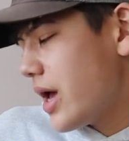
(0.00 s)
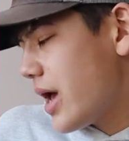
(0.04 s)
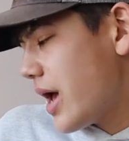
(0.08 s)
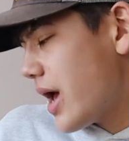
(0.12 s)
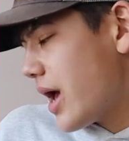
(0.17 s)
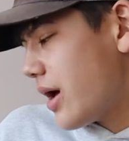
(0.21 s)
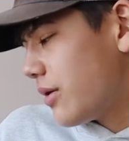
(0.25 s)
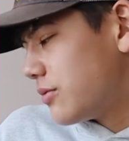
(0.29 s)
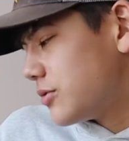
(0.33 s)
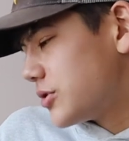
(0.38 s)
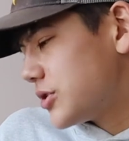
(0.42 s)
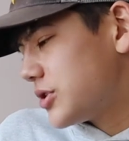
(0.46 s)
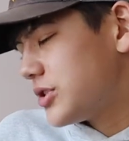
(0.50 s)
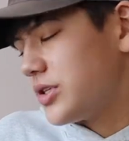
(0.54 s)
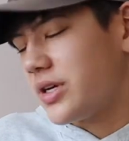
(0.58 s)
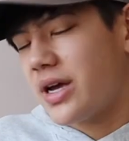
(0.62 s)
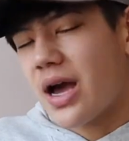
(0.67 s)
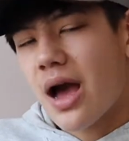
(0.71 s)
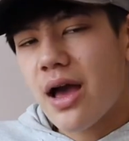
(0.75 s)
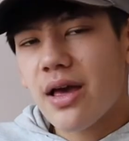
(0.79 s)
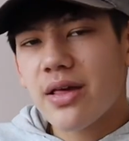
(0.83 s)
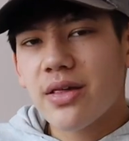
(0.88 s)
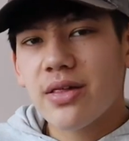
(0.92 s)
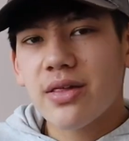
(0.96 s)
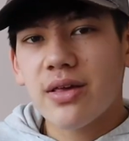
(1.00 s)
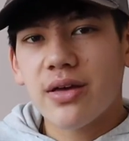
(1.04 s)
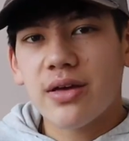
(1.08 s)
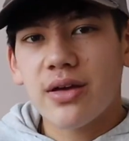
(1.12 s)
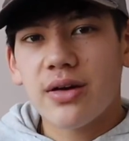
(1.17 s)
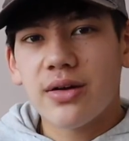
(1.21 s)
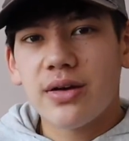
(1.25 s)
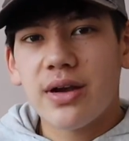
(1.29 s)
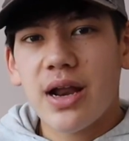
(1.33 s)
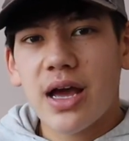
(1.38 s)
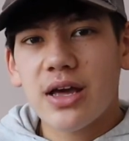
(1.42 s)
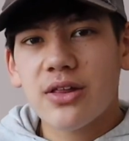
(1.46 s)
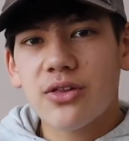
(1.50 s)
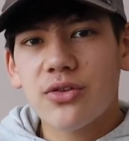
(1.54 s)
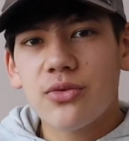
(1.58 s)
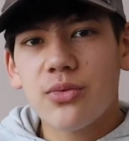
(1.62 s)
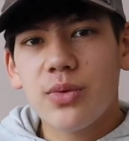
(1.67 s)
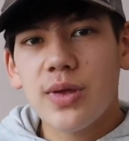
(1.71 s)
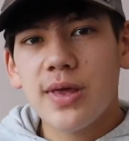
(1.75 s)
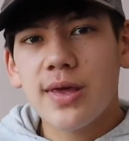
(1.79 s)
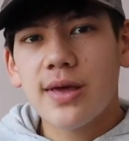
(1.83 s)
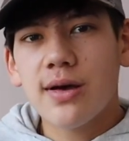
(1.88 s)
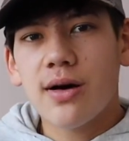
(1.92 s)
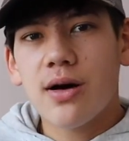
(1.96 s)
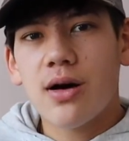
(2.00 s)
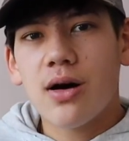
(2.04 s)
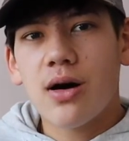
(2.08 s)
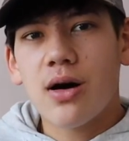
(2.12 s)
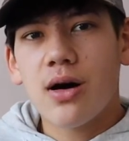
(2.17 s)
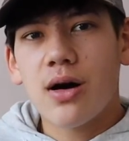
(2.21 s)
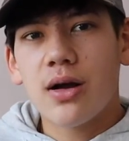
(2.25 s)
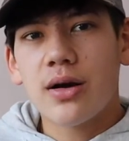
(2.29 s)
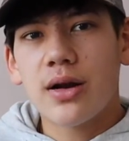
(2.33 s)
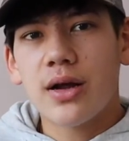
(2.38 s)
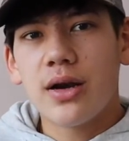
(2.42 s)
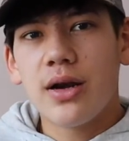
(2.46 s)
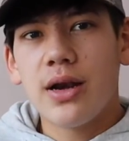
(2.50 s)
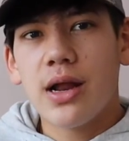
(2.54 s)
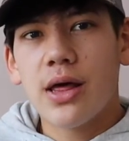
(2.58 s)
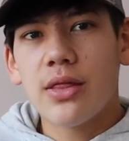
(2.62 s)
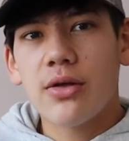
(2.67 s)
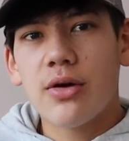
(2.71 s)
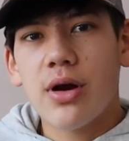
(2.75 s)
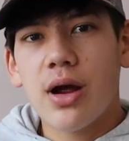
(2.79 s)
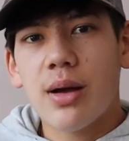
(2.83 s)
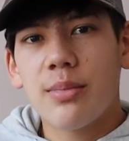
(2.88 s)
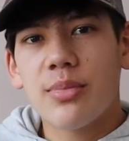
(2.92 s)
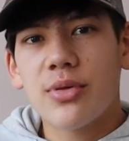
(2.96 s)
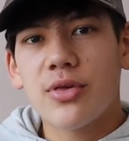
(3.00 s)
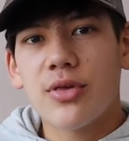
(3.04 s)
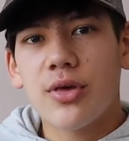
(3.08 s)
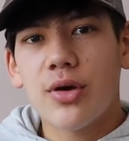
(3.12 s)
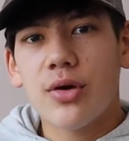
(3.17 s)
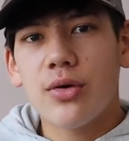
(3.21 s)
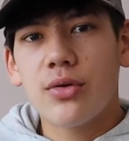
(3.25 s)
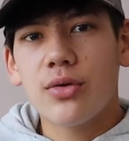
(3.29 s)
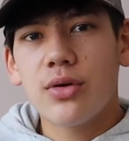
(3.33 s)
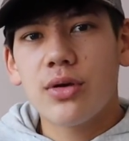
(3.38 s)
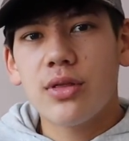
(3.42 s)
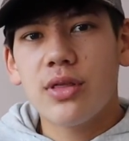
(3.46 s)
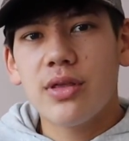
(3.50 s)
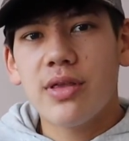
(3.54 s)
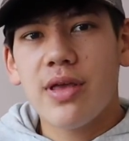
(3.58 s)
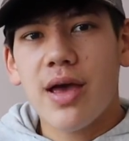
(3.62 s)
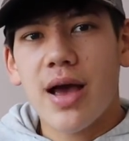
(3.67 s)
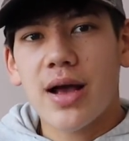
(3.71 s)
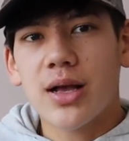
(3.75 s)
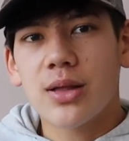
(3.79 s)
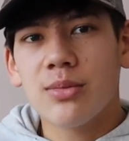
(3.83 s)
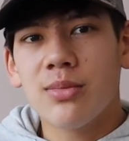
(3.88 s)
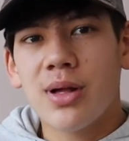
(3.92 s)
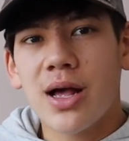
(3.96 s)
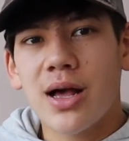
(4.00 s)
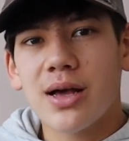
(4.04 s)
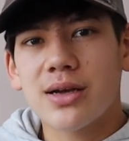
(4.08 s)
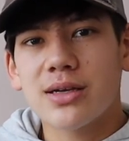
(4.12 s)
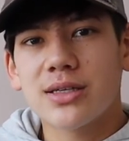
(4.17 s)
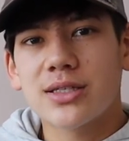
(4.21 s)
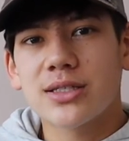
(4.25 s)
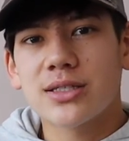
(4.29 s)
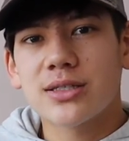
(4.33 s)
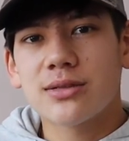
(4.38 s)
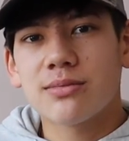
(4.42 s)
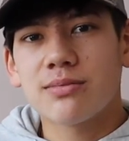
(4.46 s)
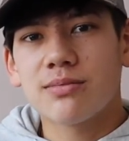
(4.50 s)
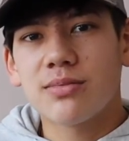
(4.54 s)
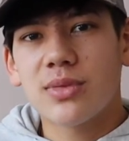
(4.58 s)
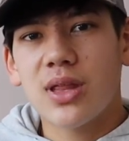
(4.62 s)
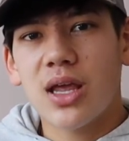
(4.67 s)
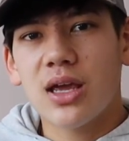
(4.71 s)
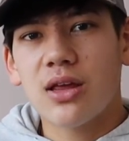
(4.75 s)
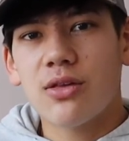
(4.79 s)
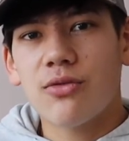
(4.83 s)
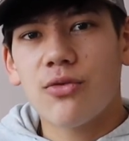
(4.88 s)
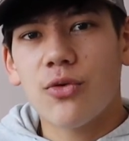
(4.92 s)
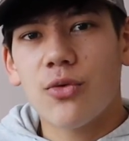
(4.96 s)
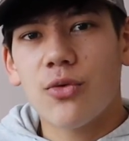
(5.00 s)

And we'll see you guys next week on another episode of the Tackle Box. Thanks for